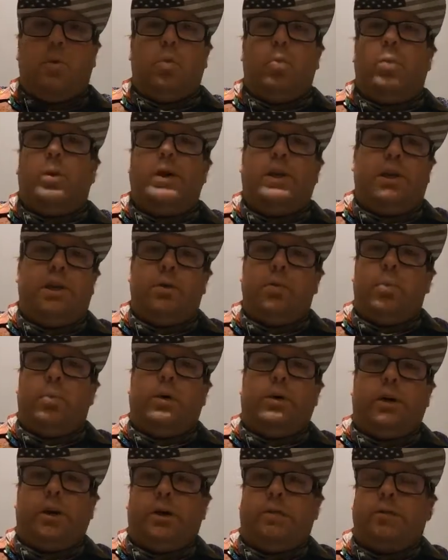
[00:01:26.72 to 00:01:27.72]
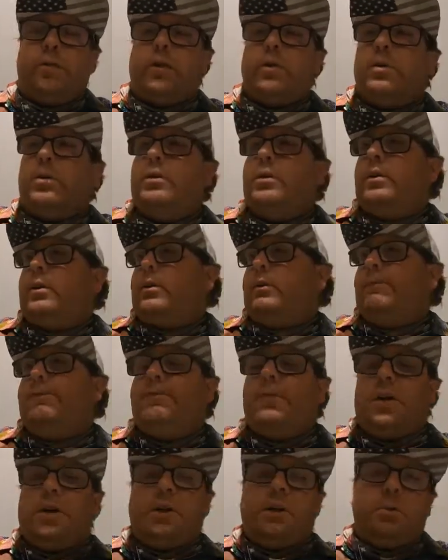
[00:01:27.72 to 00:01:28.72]
weed, whatever,
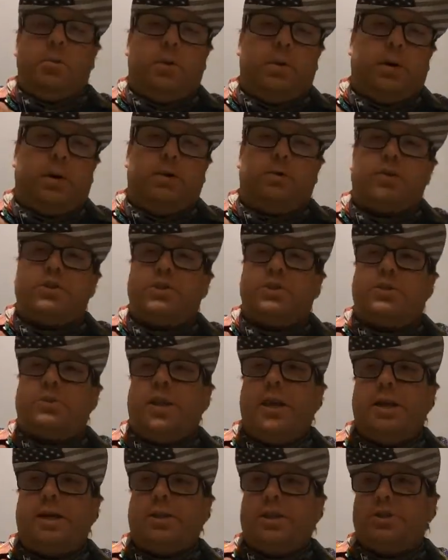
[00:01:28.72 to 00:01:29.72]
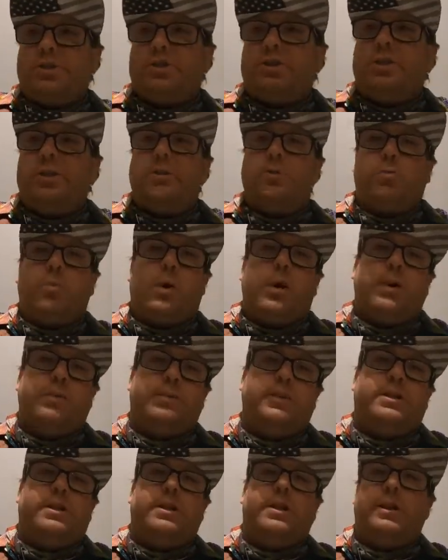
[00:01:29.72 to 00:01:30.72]
fuck it, whatever, just take their shit, write
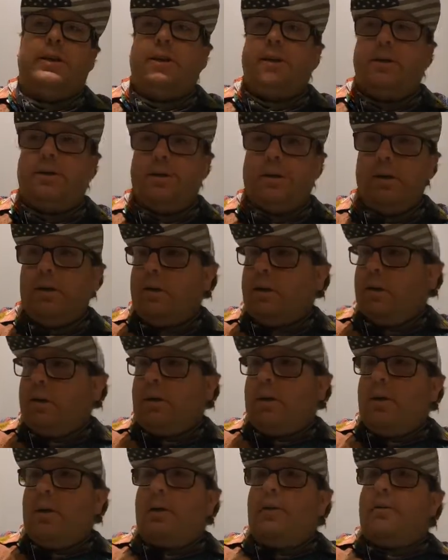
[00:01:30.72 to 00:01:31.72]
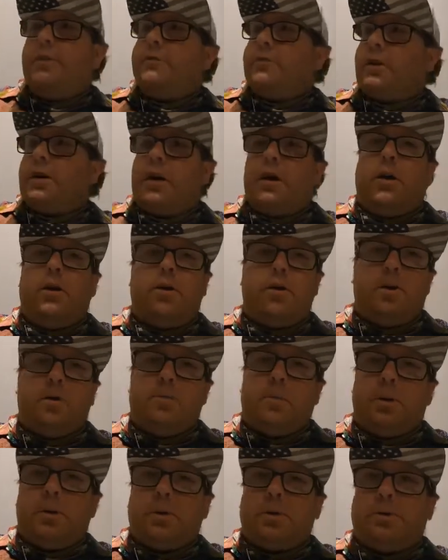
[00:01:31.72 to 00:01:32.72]
them a ticket of like
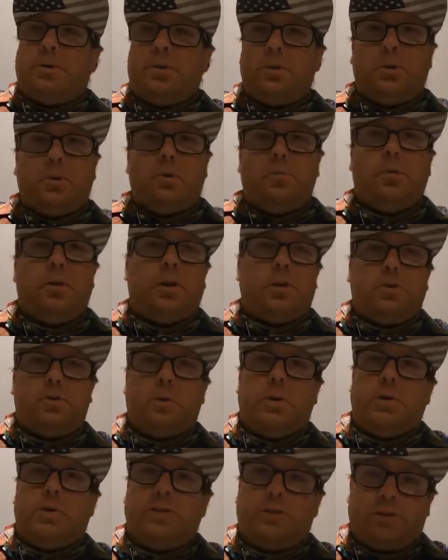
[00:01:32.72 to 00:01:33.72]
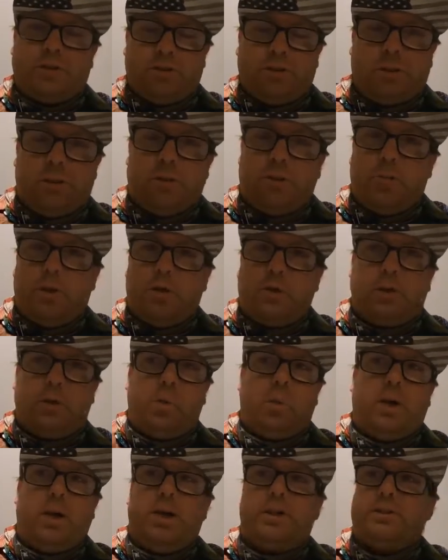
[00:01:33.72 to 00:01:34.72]
$100, $200, whatever, and send them on their
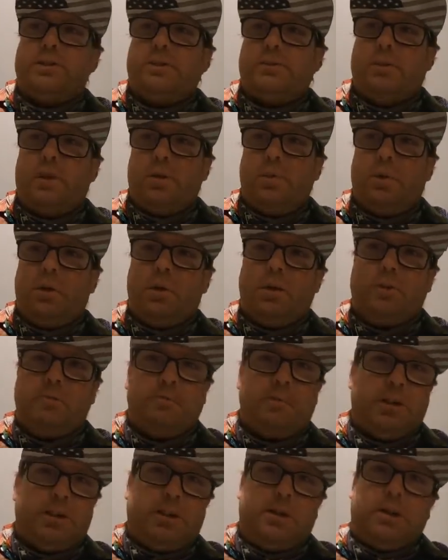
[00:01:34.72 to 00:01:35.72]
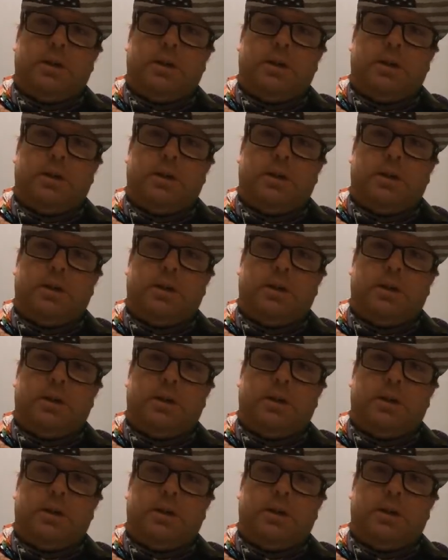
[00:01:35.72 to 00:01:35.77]
way. Because if they want